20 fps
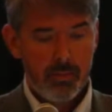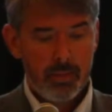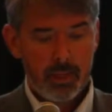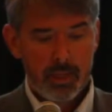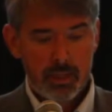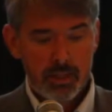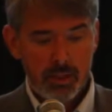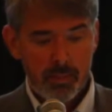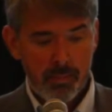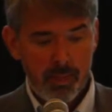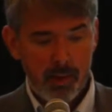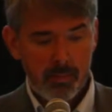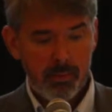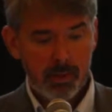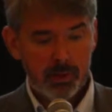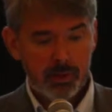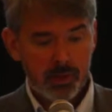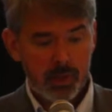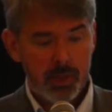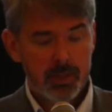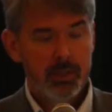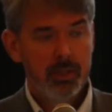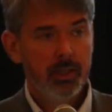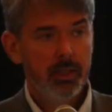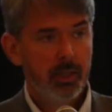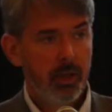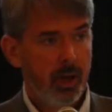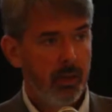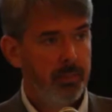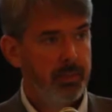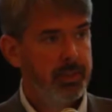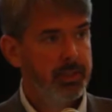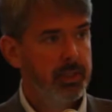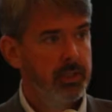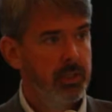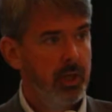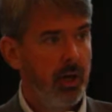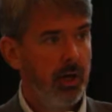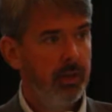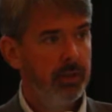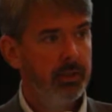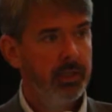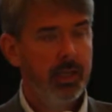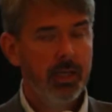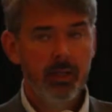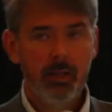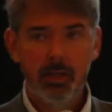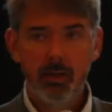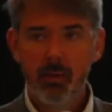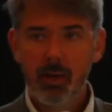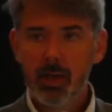because the public trust encompasses all legally